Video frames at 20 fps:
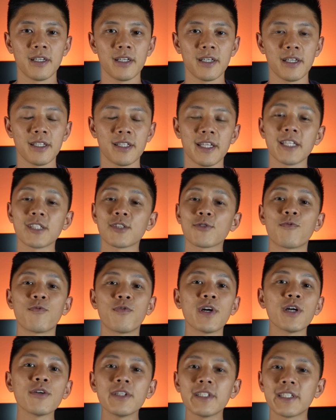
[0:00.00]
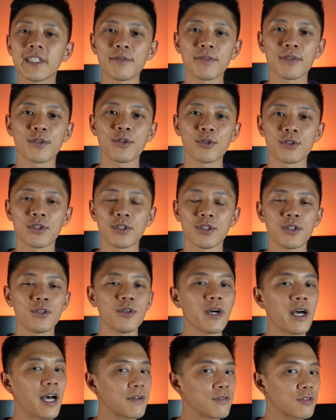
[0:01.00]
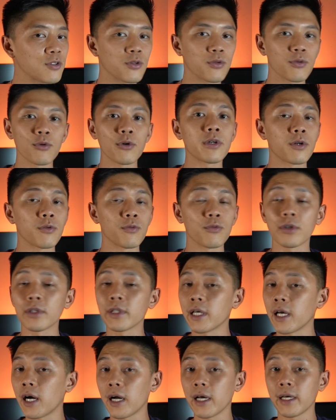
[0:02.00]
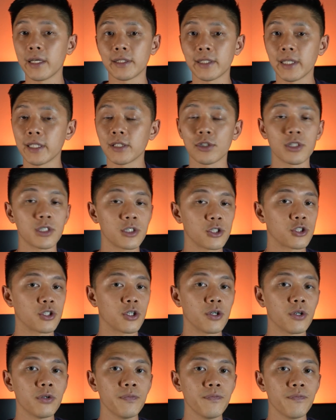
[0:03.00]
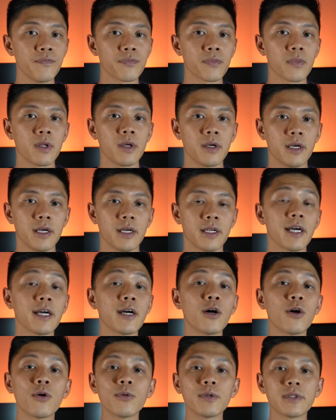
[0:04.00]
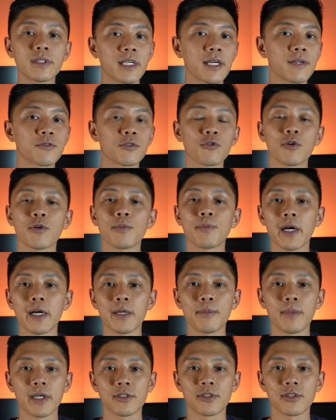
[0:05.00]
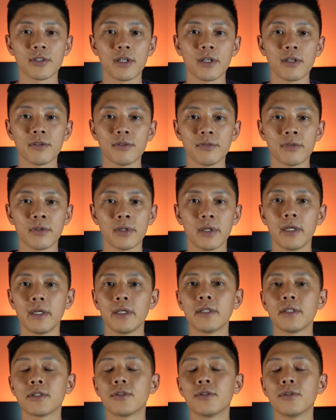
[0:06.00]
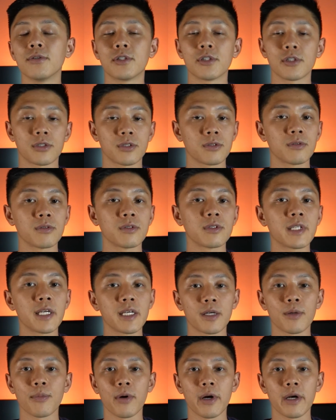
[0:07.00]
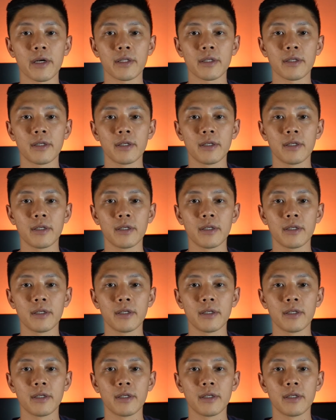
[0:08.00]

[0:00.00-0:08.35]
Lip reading: And that's very difficult to do after throwing a really high intensity show. And I always have to remind myself to just take a breath.